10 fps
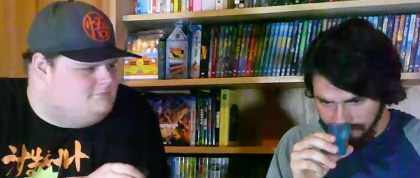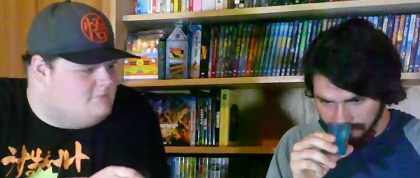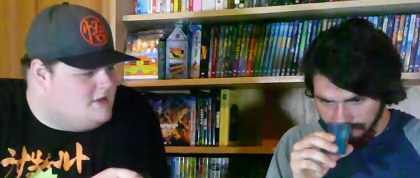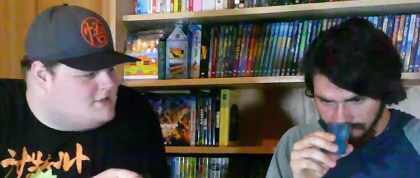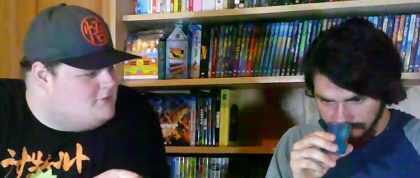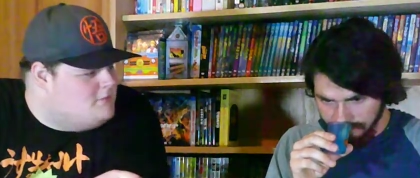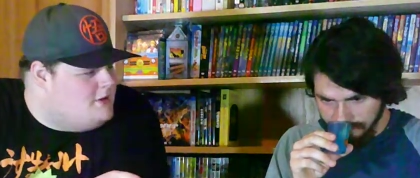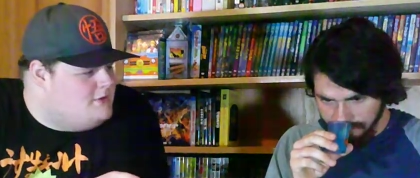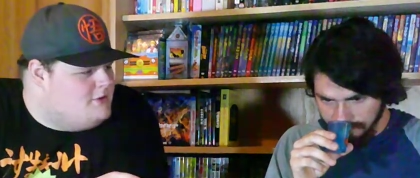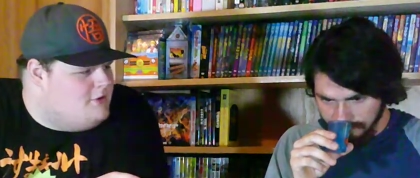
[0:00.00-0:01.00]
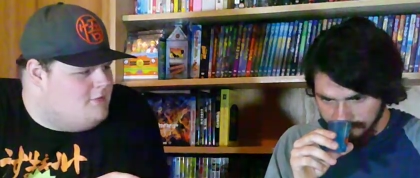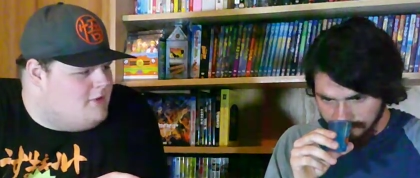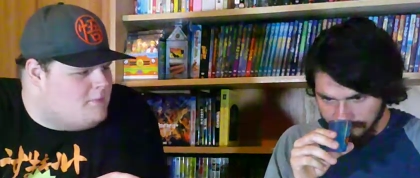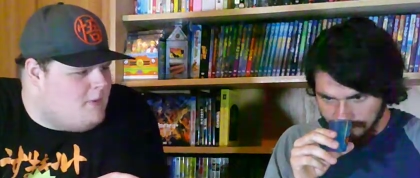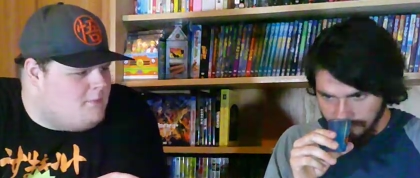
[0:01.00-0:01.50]
Speaker 1: Does it remind you of
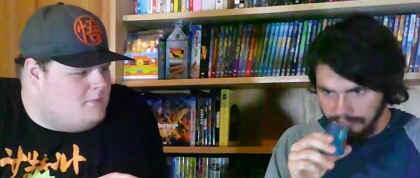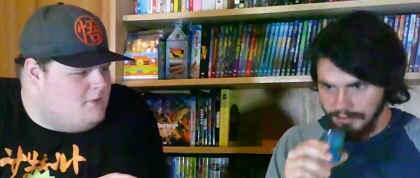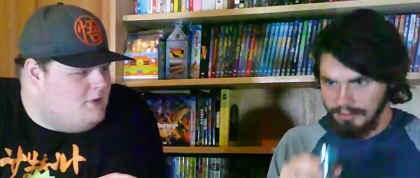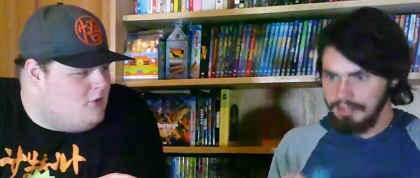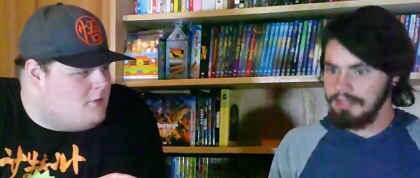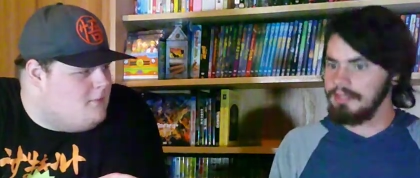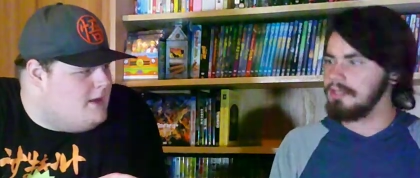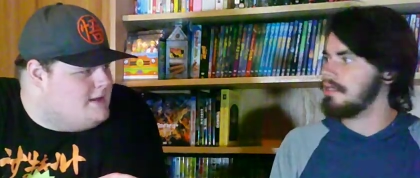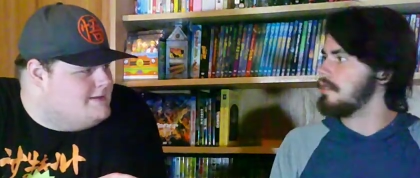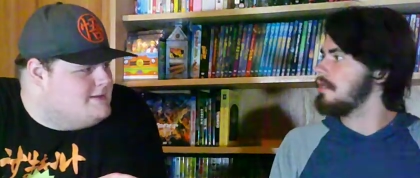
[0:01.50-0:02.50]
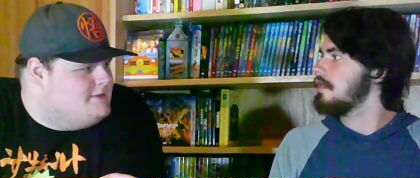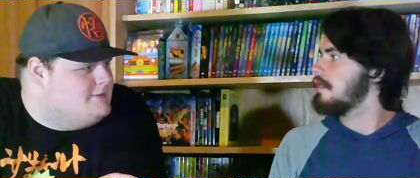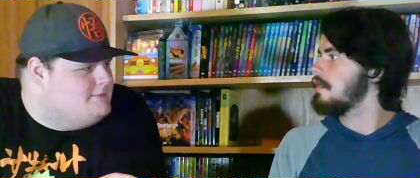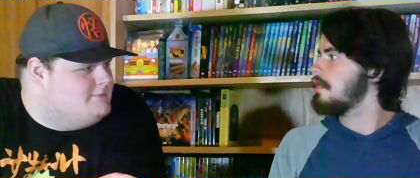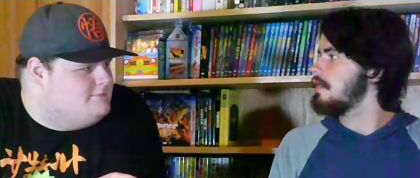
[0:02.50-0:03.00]
like peppermint York patties?
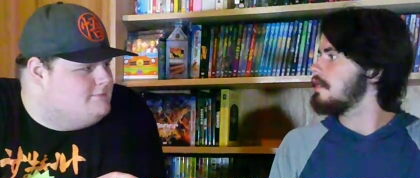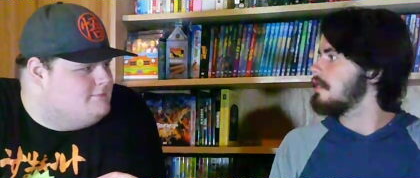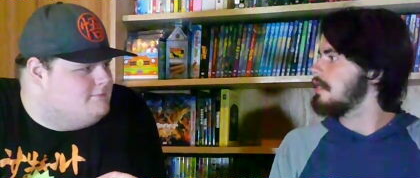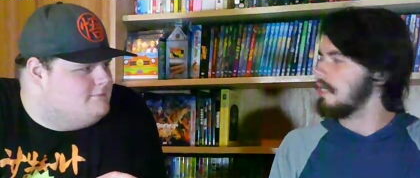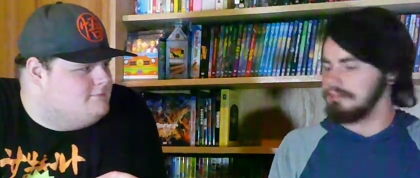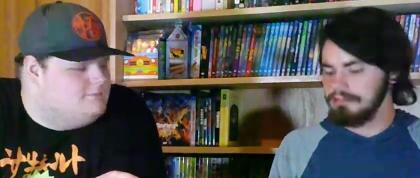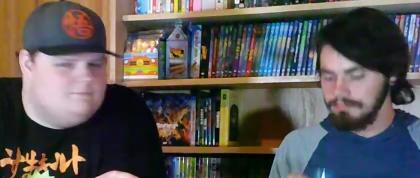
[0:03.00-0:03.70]
Yes.